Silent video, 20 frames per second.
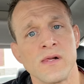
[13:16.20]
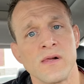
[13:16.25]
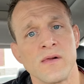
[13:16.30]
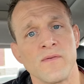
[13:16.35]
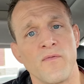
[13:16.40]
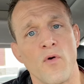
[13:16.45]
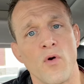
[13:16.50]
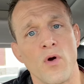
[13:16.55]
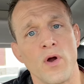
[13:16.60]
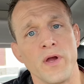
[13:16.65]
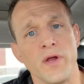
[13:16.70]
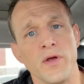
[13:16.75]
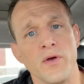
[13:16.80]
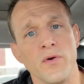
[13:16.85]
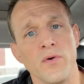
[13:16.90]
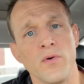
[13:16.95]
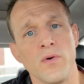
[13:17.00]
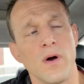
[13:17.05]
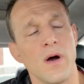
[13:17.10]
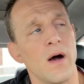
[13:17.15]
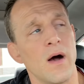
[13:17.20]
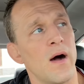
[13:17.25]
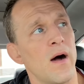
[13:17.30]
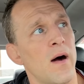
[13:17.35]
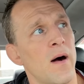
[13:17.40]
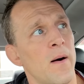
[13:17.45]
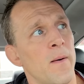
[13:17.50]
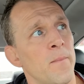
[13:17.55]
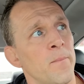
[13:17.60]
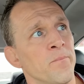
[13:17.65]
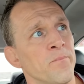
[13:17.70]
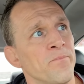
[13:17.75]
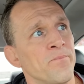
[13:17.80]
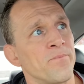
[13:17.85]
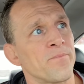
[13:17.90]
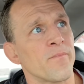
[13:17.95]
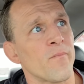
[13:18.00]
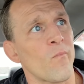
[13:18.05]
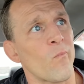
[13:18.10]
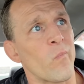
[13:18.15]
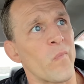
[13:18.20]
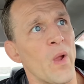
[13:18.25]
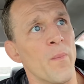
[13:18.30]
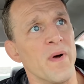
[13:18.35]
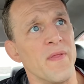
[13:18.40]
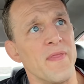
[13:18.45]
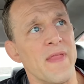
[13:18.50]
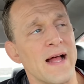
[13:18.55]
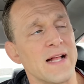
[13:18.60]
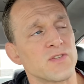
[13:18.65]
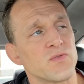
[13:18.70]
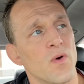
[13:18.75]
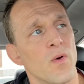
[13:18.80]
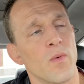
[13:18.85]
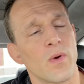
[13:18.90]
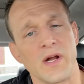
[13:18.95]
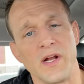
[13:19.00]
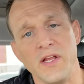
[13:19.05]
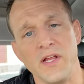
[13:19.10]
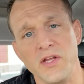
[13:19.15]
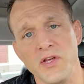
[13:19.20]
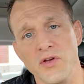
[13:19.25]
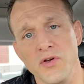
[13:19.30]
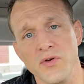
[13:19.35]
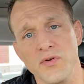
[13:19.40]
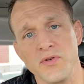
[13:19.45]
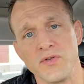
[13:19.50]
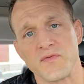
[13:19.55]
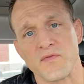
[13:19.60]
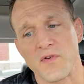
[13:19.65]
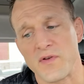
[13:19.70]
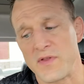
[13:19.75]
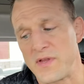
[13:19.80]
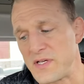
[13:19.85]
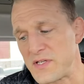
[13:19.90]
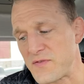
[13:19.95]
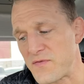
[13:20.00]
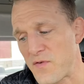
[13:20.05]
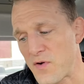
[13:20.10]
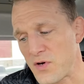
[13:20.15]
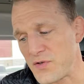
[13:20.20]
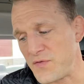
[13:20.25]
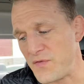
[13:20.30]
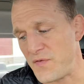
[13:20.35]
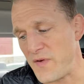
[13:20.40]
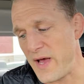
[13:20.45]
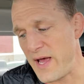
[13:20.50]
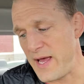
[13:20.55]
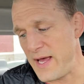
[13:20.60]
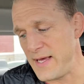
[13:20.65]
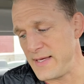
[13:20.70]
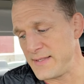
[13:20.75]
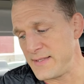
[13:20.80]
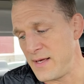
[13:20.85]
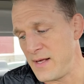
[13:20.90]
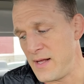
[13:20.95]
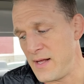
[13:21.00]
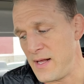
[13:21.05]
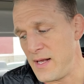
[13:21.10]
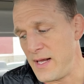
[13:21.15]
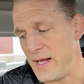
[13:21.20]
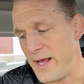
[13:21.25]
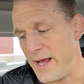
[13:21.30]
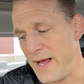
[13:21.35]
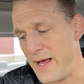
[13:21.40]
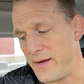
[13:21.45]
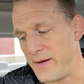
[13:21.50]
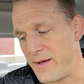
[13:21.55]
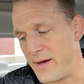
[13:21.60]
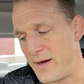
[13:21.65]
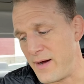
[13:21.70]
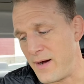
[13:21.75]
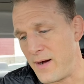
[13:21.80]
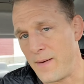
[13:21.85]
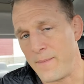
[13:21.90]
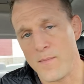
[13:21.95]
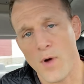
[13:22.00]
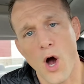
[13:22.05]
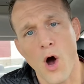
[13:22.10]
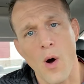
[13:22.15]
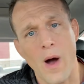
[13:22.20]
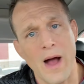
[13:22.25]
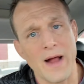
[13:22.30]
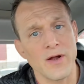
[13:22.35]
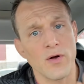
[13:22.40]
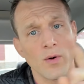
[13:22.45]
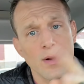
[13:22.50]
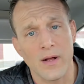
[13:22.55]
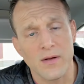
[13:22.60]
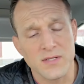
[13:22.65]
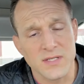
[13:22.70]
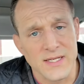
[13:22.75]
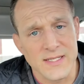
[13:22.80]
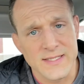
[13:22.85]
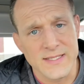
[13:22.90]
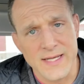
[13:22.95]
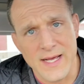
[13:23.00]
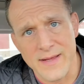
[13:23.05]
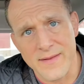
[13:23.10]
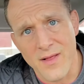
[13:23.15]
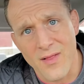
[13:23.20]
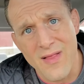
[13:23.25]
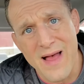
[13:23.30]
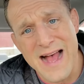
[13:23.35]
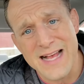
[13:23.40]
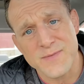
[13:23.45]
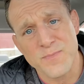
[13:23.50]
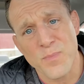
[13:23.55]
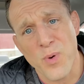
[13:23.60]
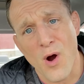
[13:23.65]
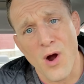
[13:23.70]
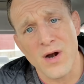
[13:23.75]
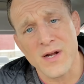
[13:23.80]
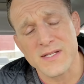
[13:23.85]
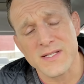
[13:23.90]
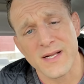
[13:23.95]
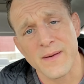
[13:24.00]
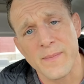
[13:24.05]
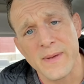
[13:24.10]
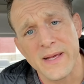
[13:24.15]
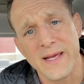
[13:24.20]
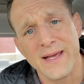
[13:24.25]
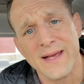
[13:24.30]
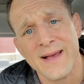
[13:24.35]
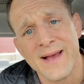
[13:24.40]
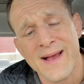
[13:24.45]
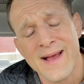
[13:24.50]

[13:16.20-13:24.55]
for you, um, but that's what we're going to use for this first phase. And, uh, oh, I know what I was going to say. The last part is going to be